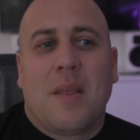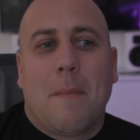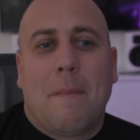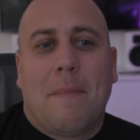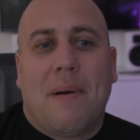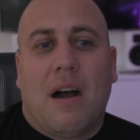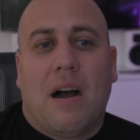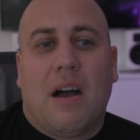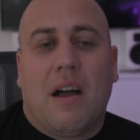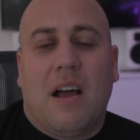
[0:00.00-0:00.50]

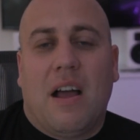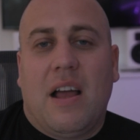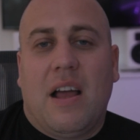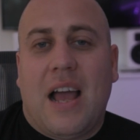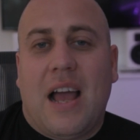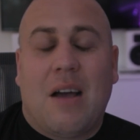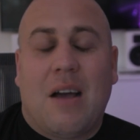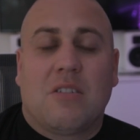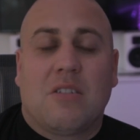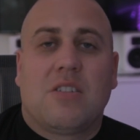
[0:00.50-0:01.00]
but
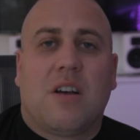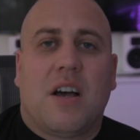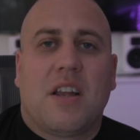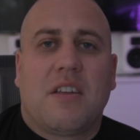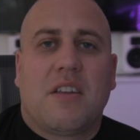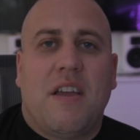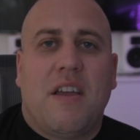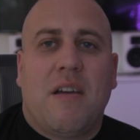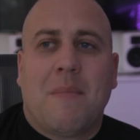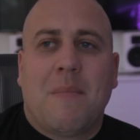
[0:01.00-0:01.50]
outside
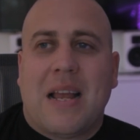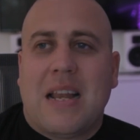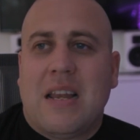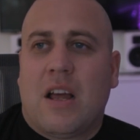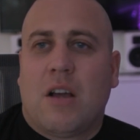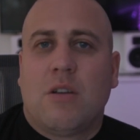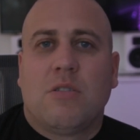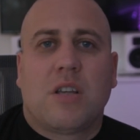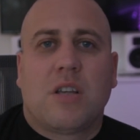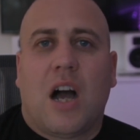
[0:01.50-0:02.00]
of here I make
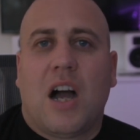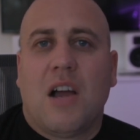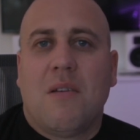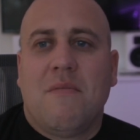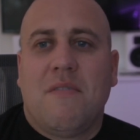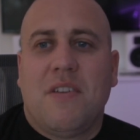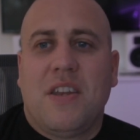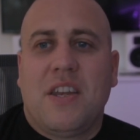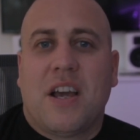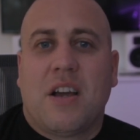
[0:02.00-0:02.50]
loads of
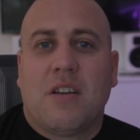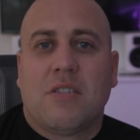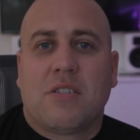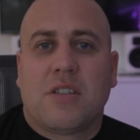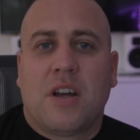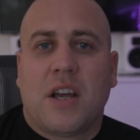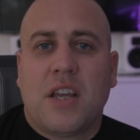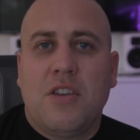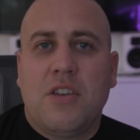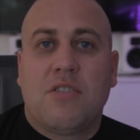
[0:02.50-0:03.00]
home videos, and
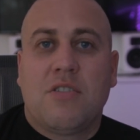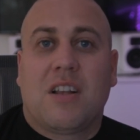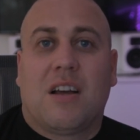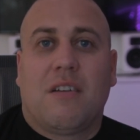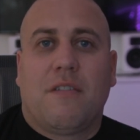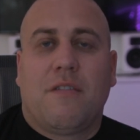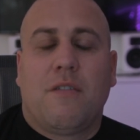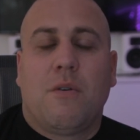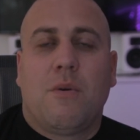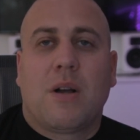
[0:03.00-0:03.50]
I use
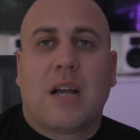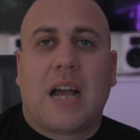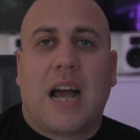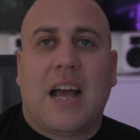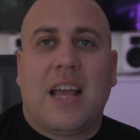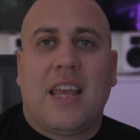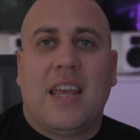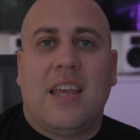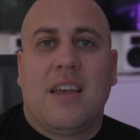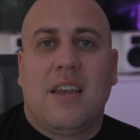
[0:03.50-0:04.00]
like
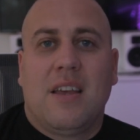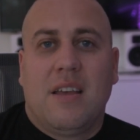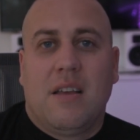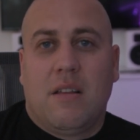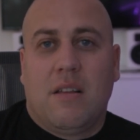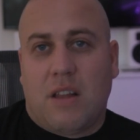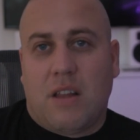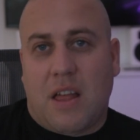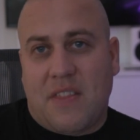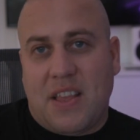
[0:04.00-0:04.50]
4K.
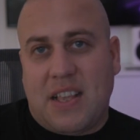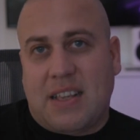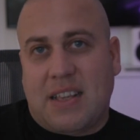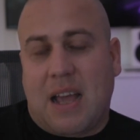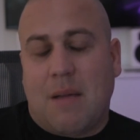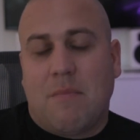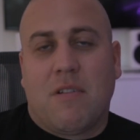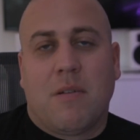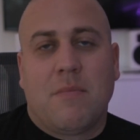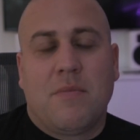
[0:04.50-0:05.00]
Like this
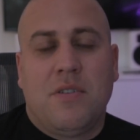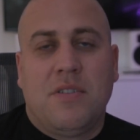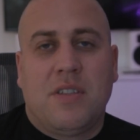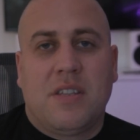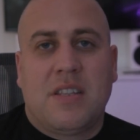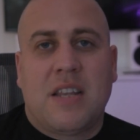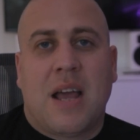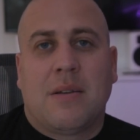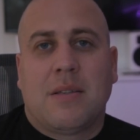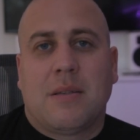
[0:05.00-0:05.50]
camera I'm
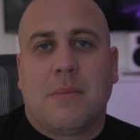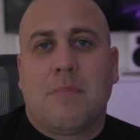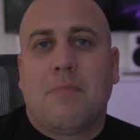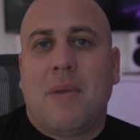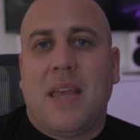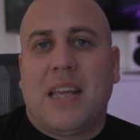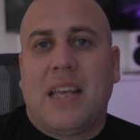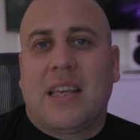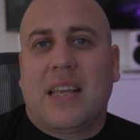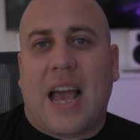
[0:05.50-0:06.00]
using now is a
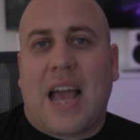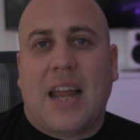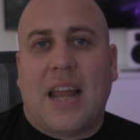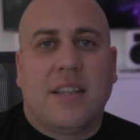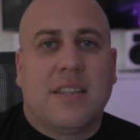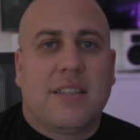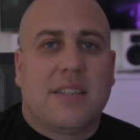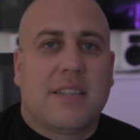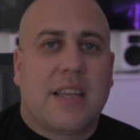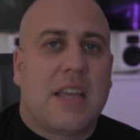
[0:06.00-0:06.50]
big
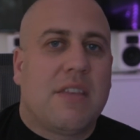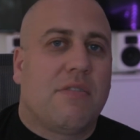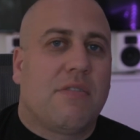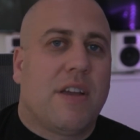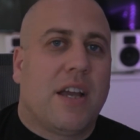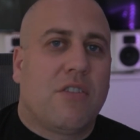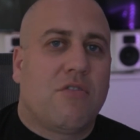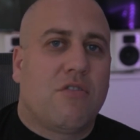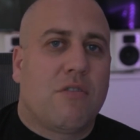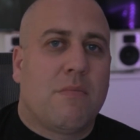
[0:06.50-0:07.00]
Canon
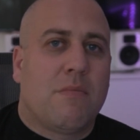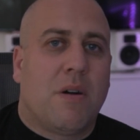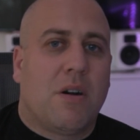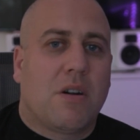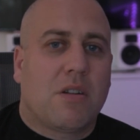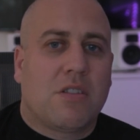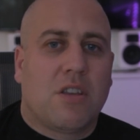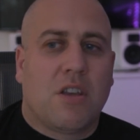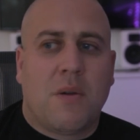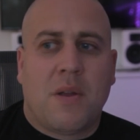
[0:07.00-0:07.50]
C300
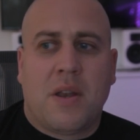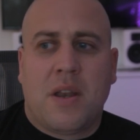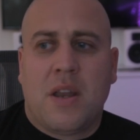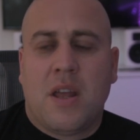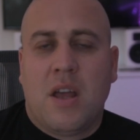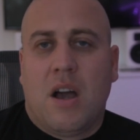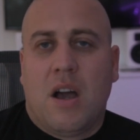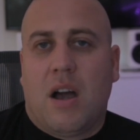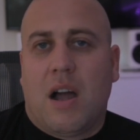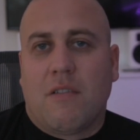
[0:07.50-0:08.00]
Mark II, and
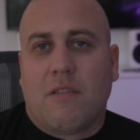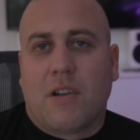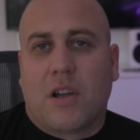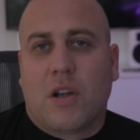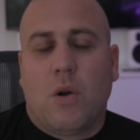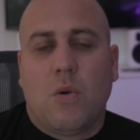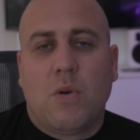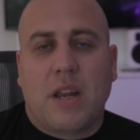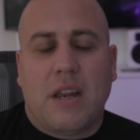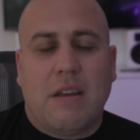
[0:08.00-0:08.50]
I
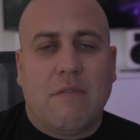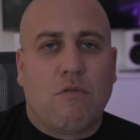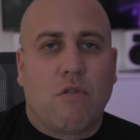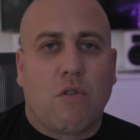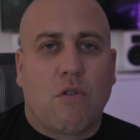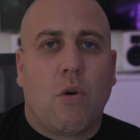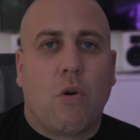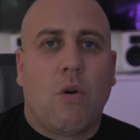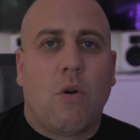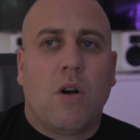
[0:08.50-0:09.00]
record in
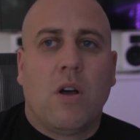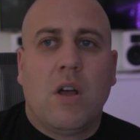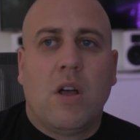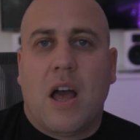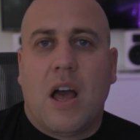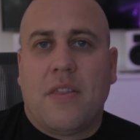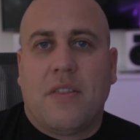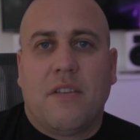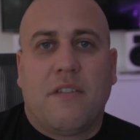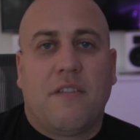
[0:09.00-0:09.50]
RAW,
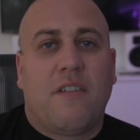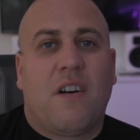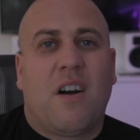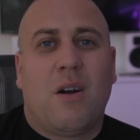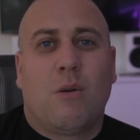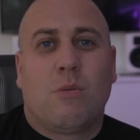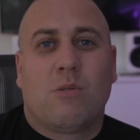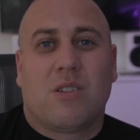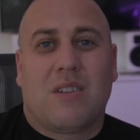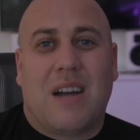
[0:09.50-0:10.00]
and the
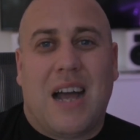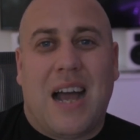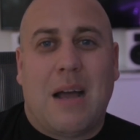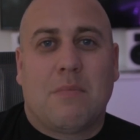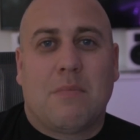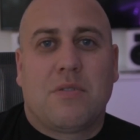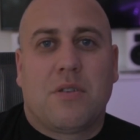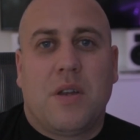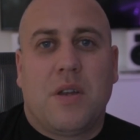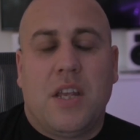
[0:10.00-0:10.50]
files are
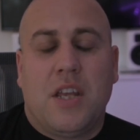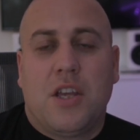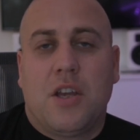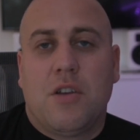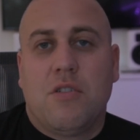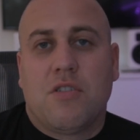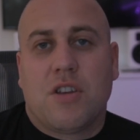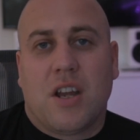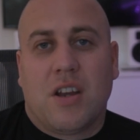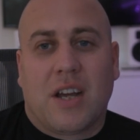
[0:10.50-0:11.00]
absolutely
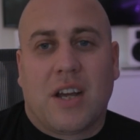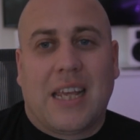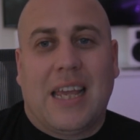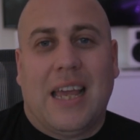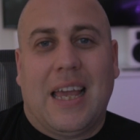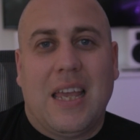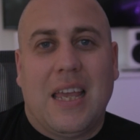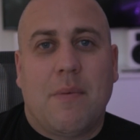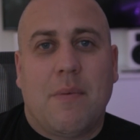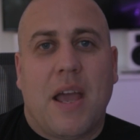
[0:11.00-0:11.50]
huge, and I
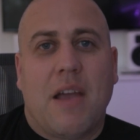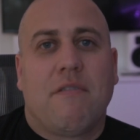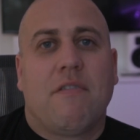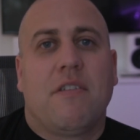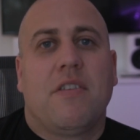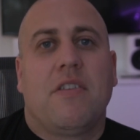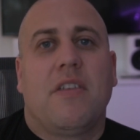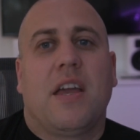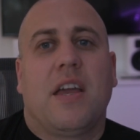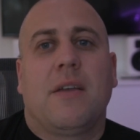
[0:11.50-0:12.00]
keep
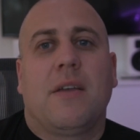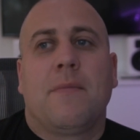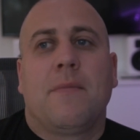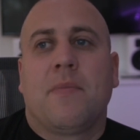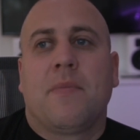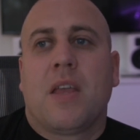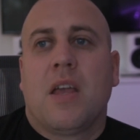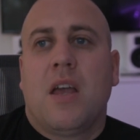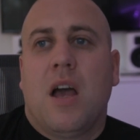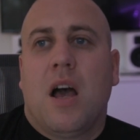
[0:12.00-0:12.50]
everything.
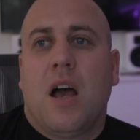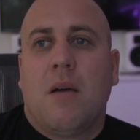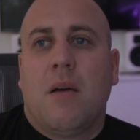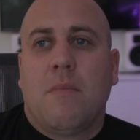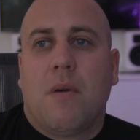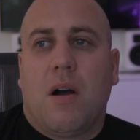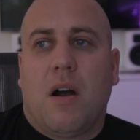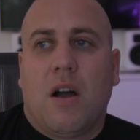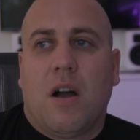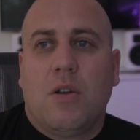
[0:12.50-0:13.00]

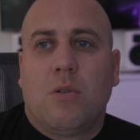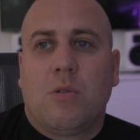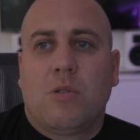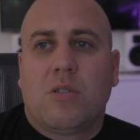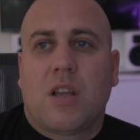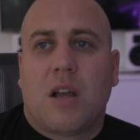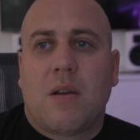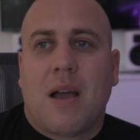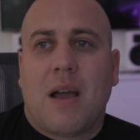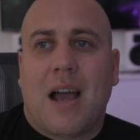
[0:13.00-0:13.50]
I
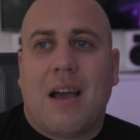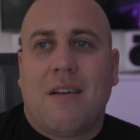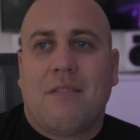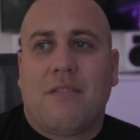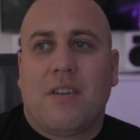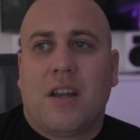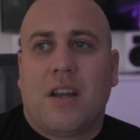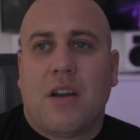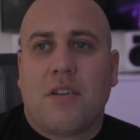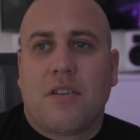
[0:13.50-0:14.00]
also have
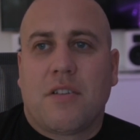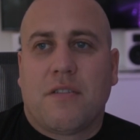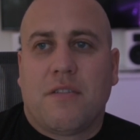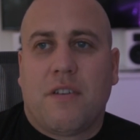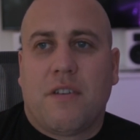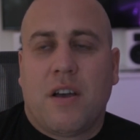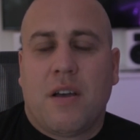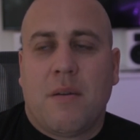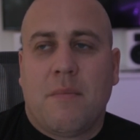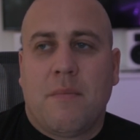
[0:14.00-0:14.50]
a load
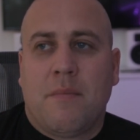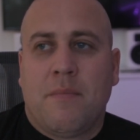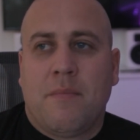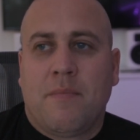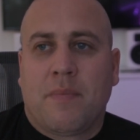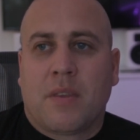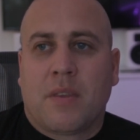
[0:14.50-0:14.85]
of